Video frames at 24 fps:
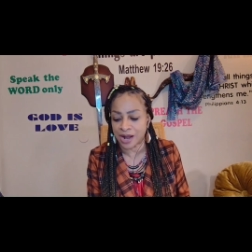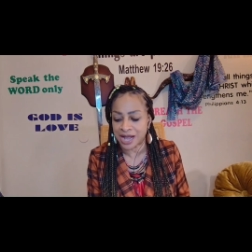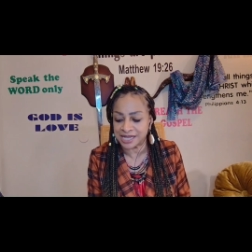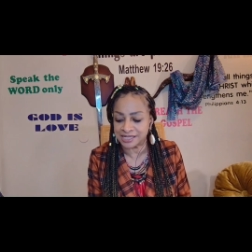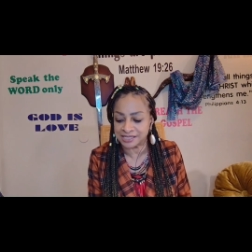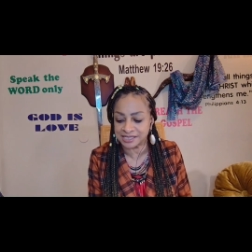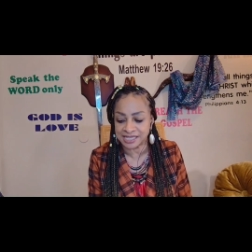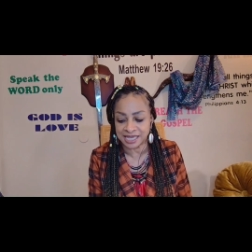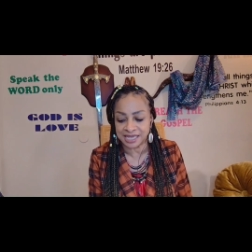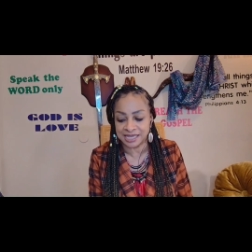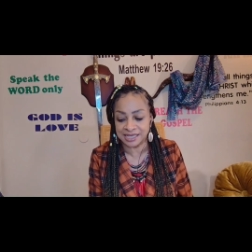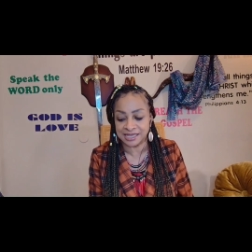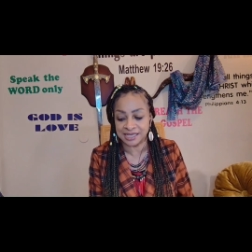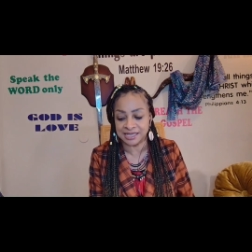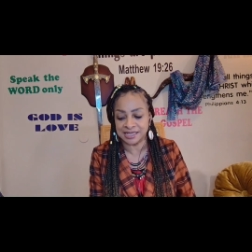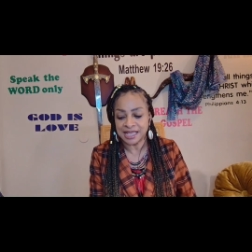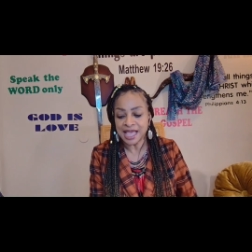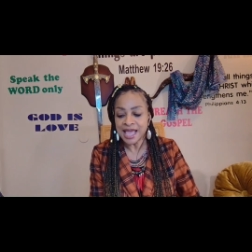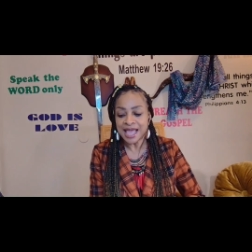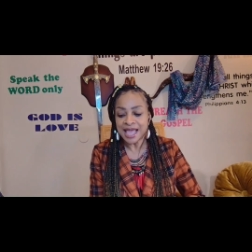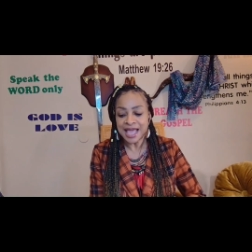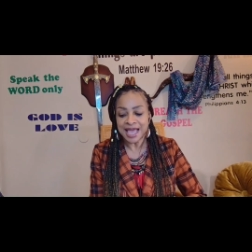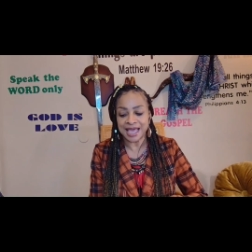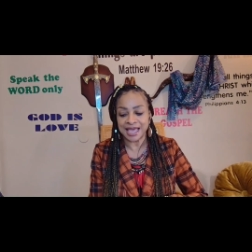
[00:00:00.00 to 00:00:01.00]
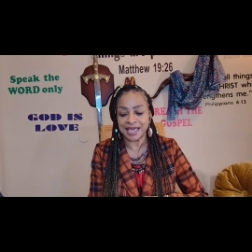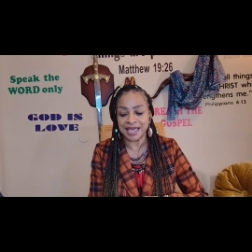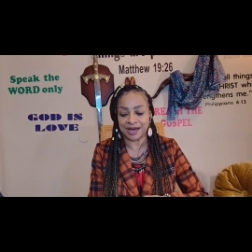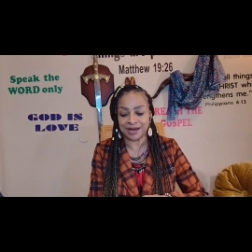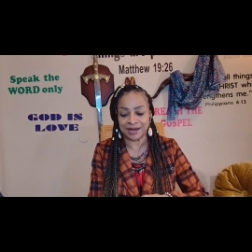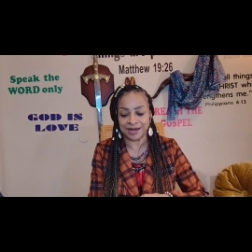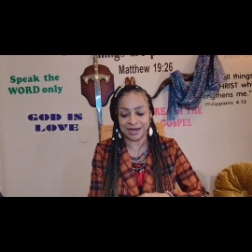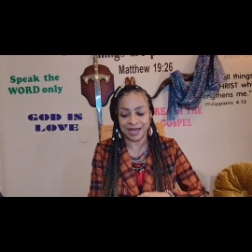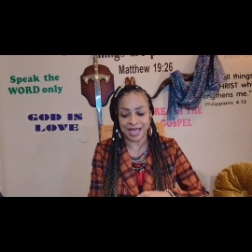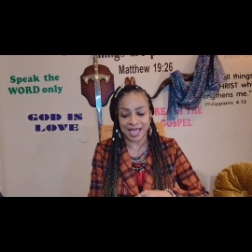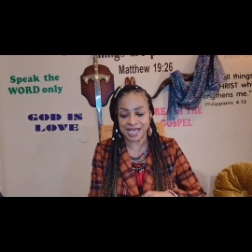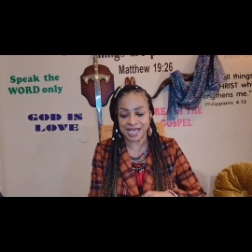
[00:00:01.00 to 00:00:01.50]
Christ is,
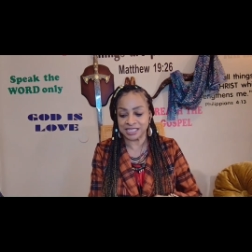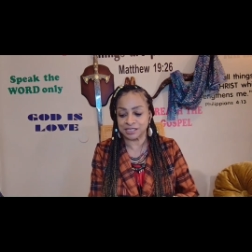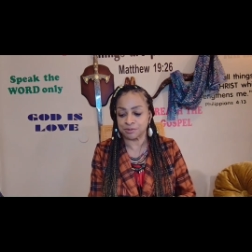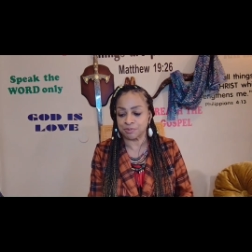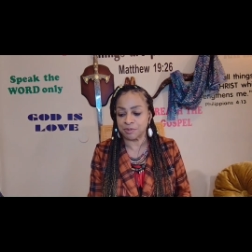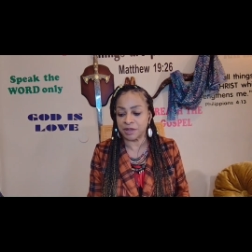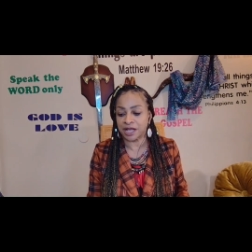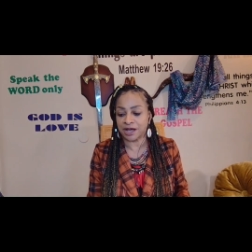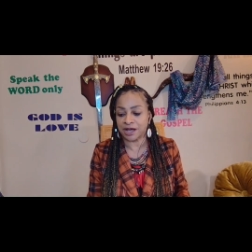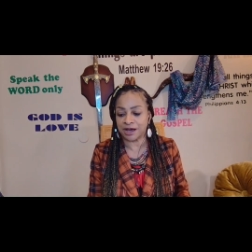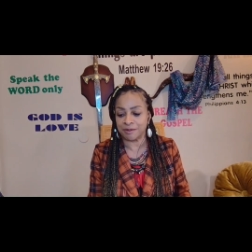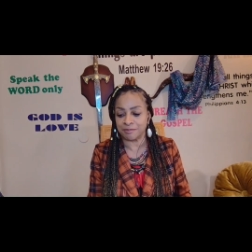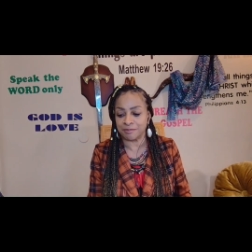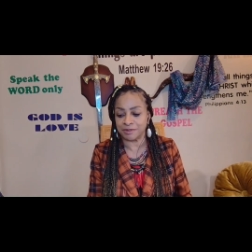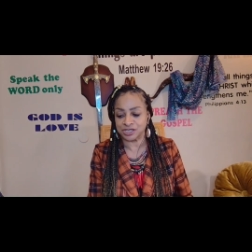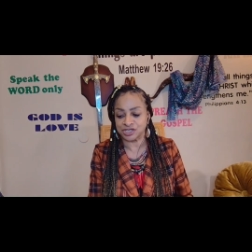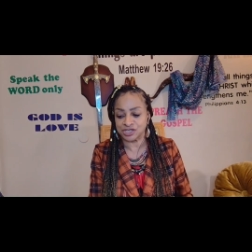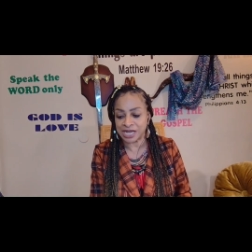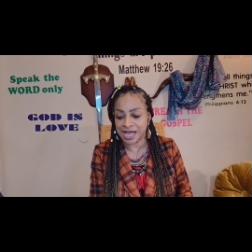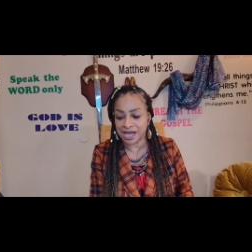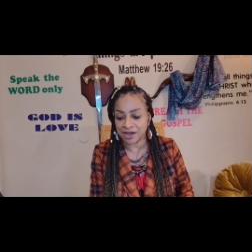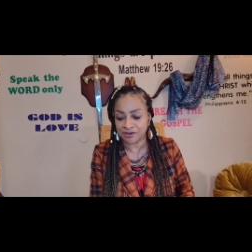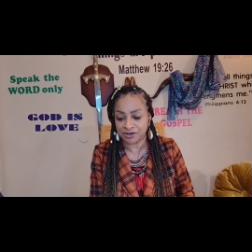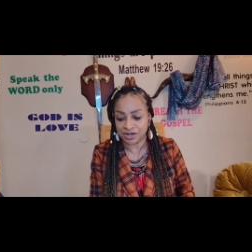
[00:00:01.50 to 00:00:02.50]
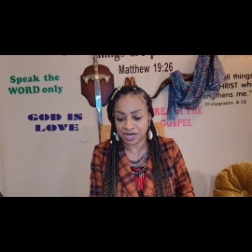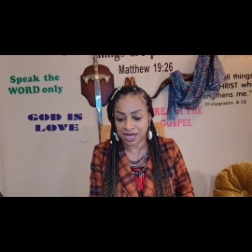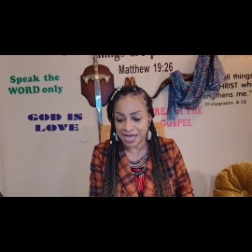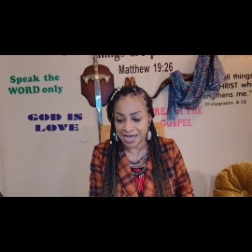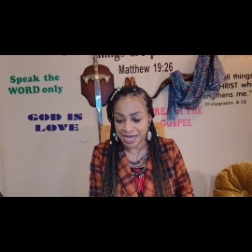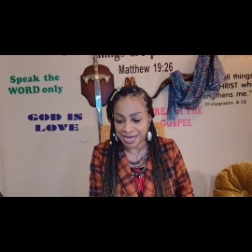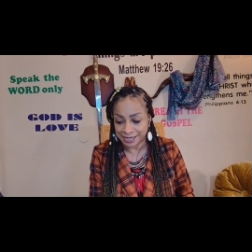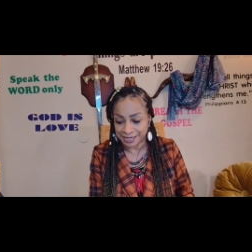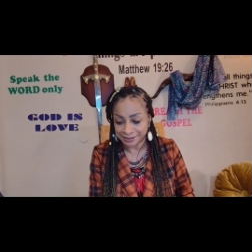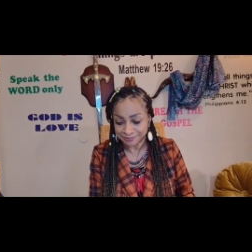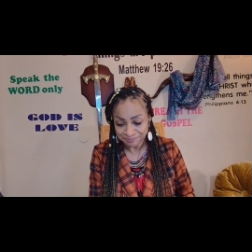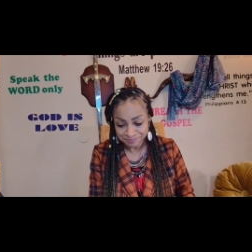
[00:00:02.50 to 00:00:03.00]
has become a child of
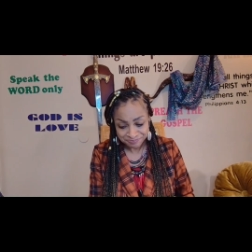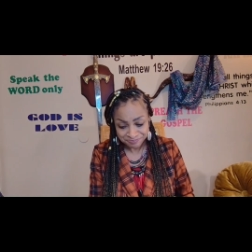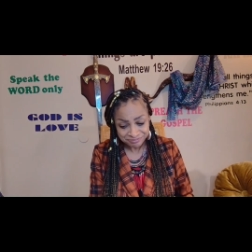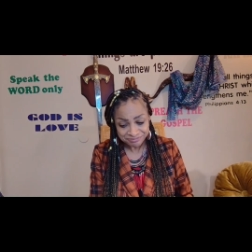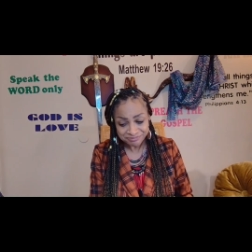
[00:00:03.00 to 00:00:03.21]
God.